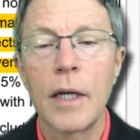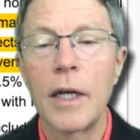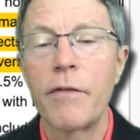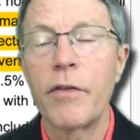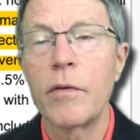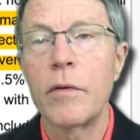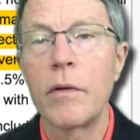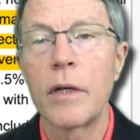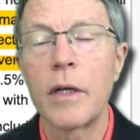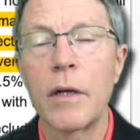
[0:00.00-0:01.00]
if you
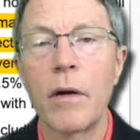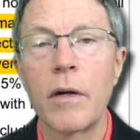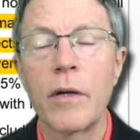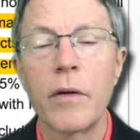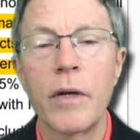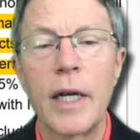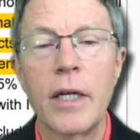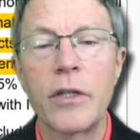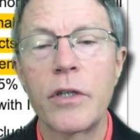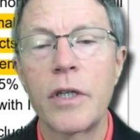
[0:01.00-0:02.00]
look at arterial
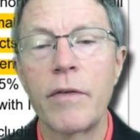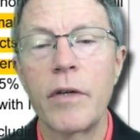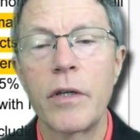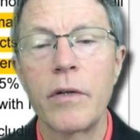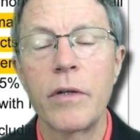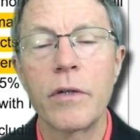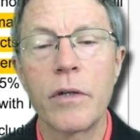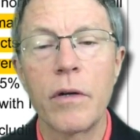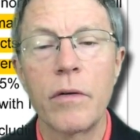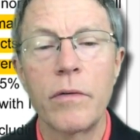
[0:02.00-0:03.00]
age, 72
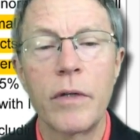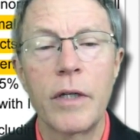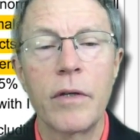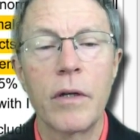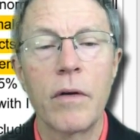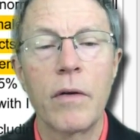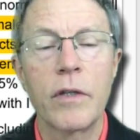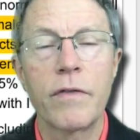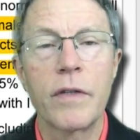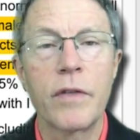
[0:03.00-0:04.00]
years old, even though I
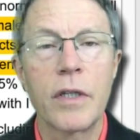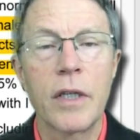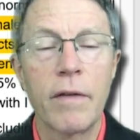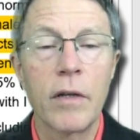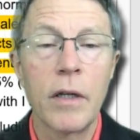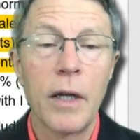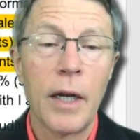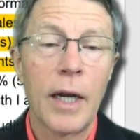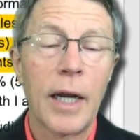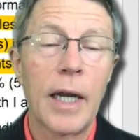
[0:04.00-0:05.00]
was 57,
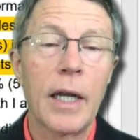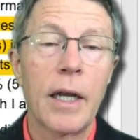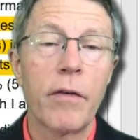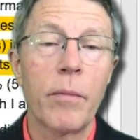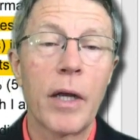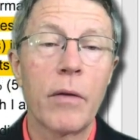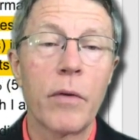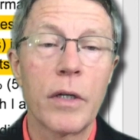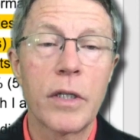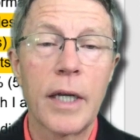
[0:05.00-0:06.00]
and everybody
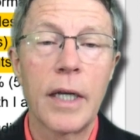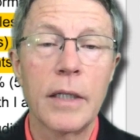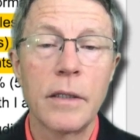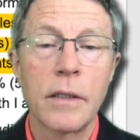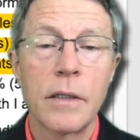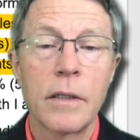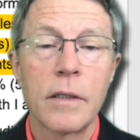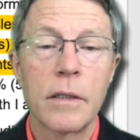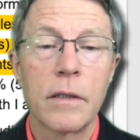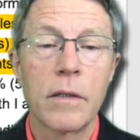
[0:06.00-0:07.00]
would have said,
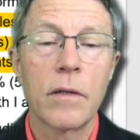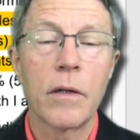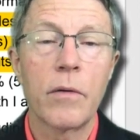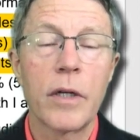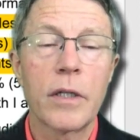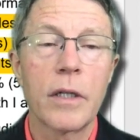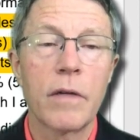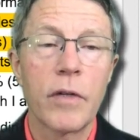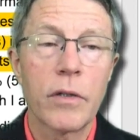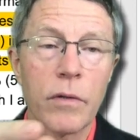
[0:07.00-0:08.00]
you're a low risk
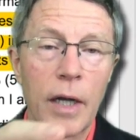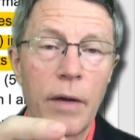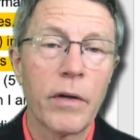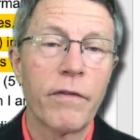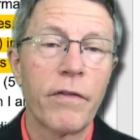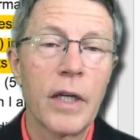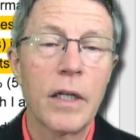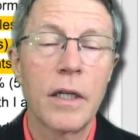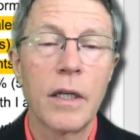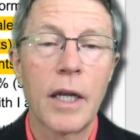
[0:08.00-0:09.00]
individual. I would have
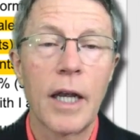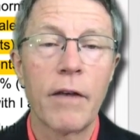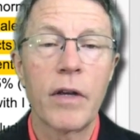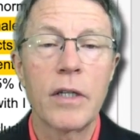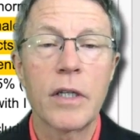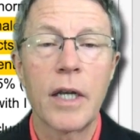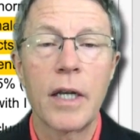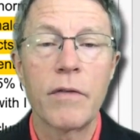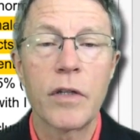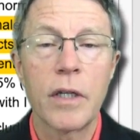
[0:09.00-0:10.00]
fit in the CAFES
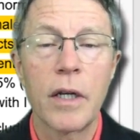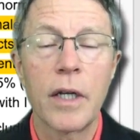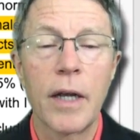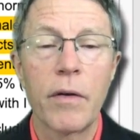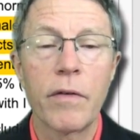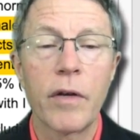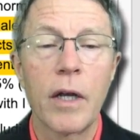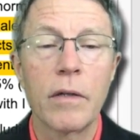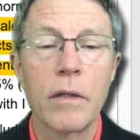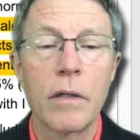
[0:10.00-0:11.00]
cave study. I would have
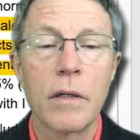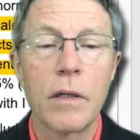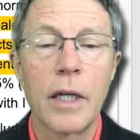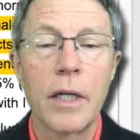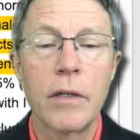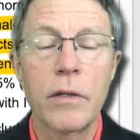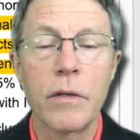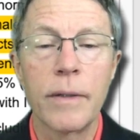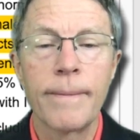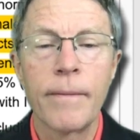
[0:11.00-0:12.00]
gotten let into
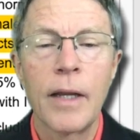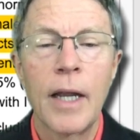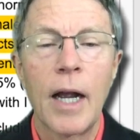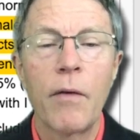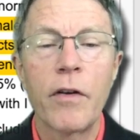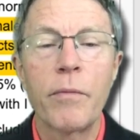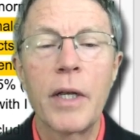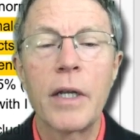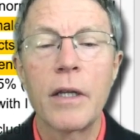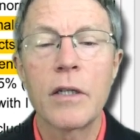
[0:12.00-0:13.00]
it. I would have
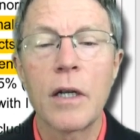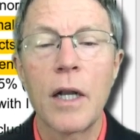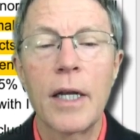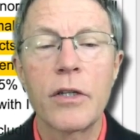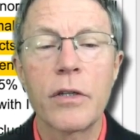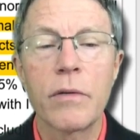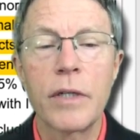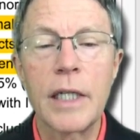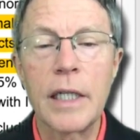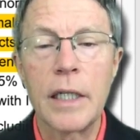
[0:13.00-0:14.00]
been in this class
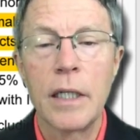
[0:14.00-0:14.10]
three